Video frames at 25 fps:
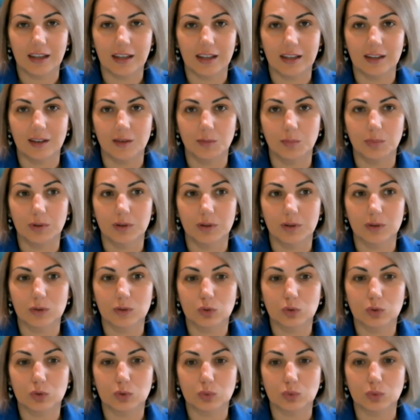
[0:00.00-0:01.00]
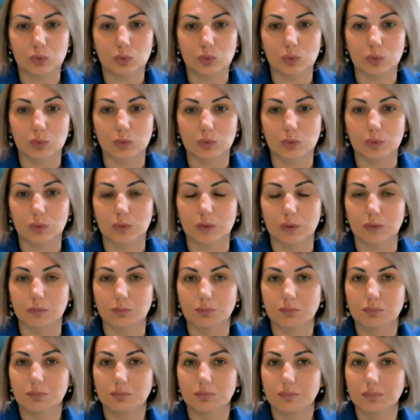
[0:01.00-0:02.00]
able
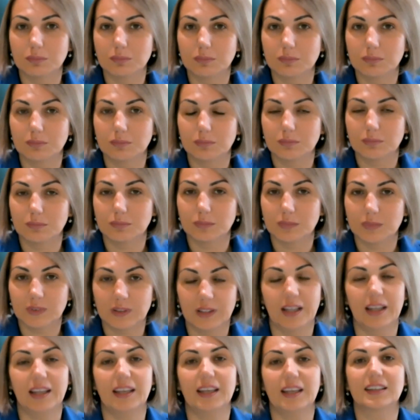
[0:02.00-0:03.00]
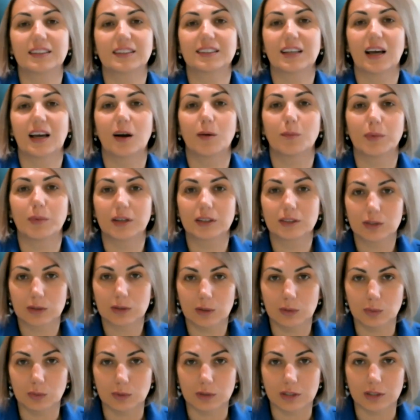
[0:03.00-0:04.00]
to take some
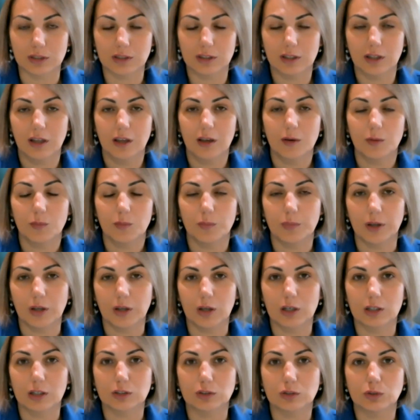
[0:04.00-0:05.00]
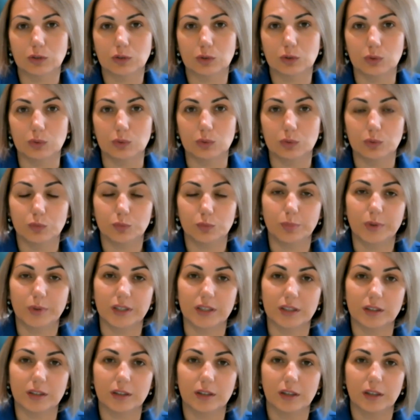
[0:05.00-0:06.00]
exclusion because you've
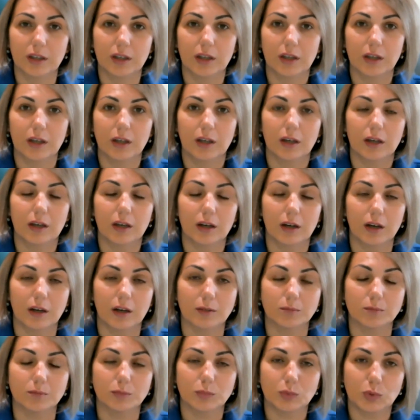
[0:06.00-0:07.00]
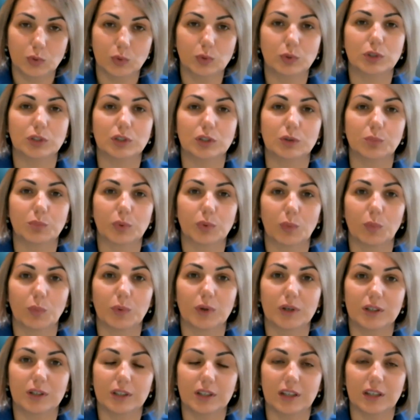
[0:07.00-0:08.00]
been using your
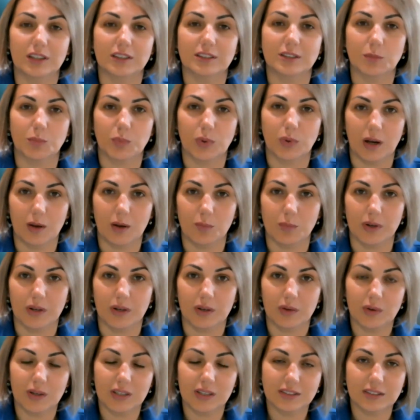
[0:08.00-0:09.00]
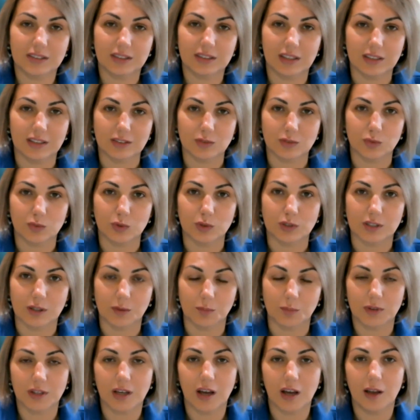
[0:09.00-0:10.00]
property as a primary residence for
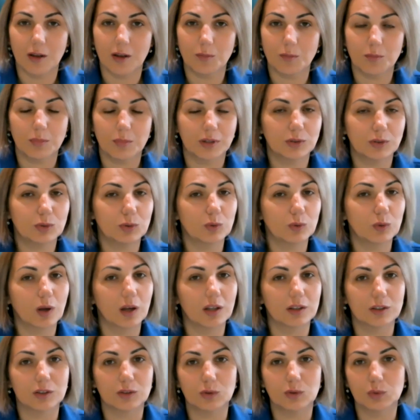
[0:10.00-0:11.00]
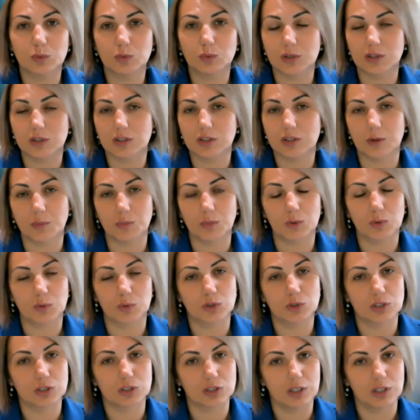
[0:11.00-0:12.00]
some time, but you're gonna do the same.
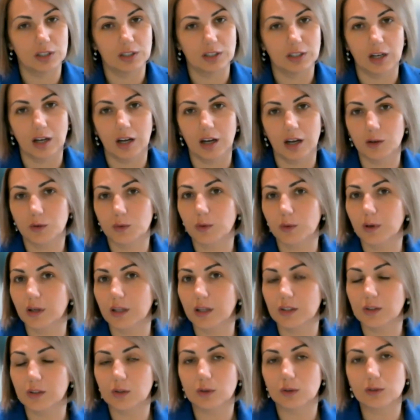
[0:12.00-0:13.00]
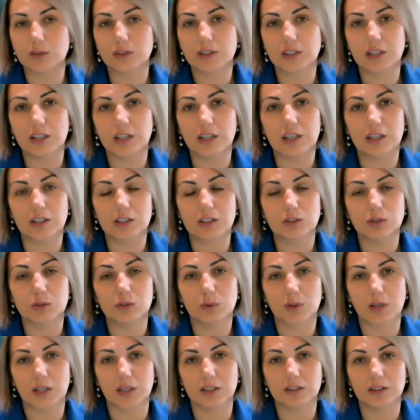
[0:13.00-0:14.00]
You're just gonna calculate all the years
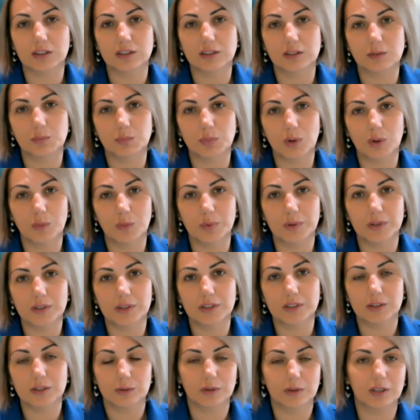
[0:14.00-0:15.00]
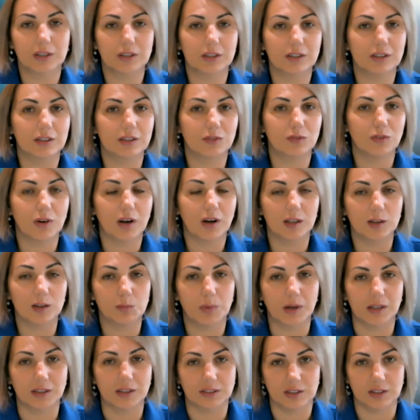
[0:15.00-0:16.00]
you rented the property. You're gonna
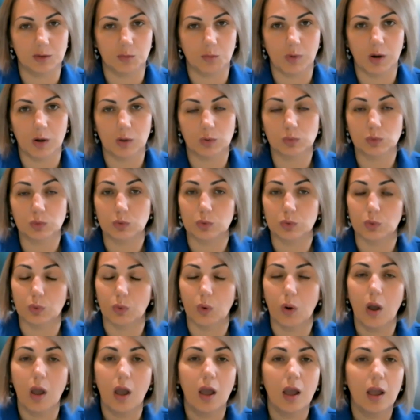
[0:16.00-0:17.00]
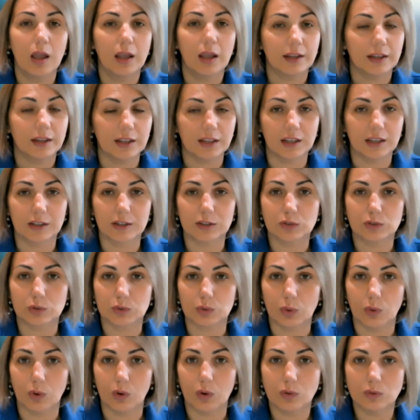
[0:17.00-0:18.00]
divide by the amount years
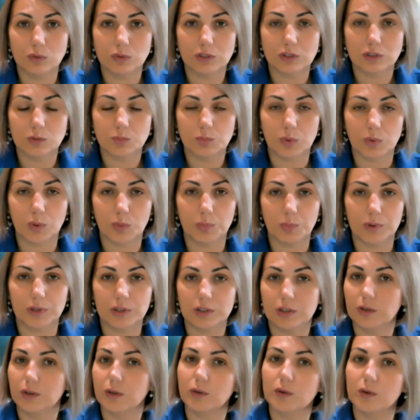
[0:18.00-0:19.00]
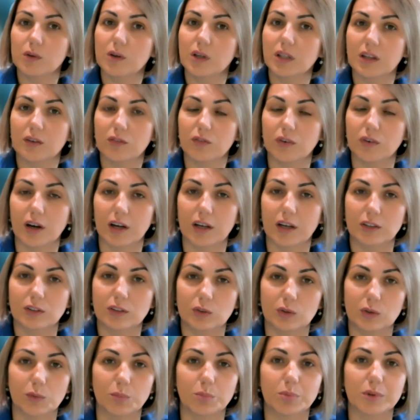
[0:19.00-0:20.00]
you own this property, and you're gonna
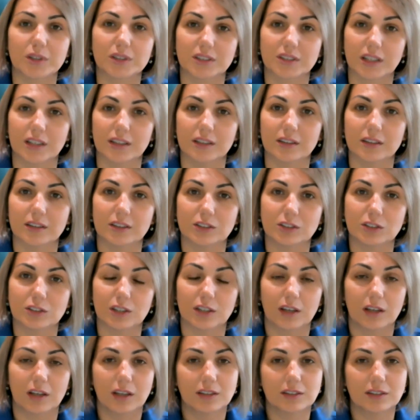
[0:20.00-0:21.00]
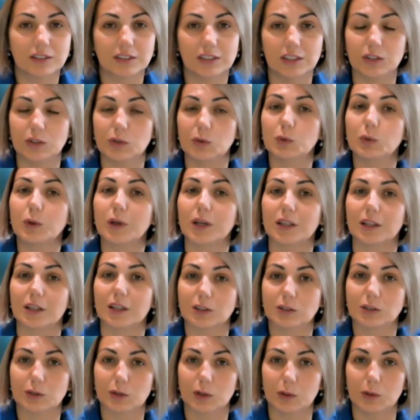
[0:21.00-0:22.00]
find your percentage that you can
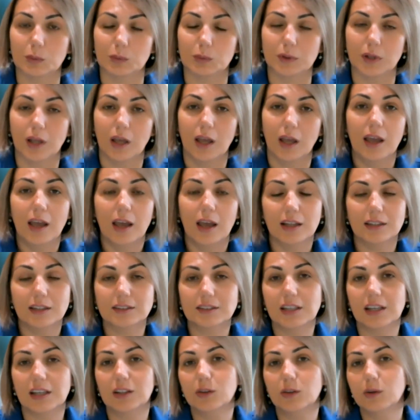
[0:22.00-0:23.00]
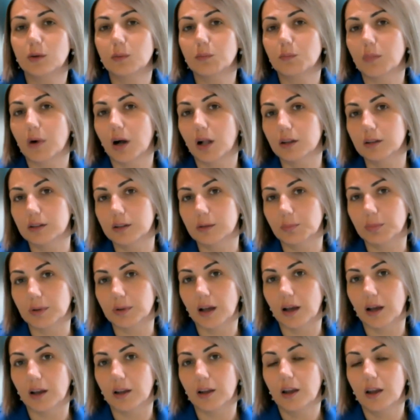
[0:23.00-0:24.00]
exclude. And then you
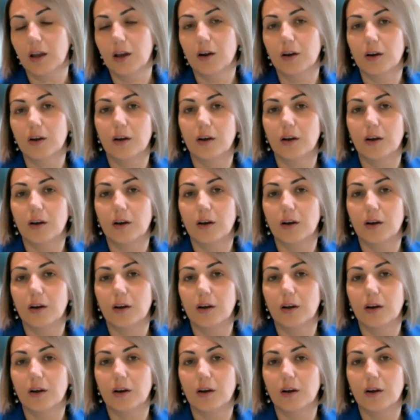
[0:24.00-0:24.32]
multiply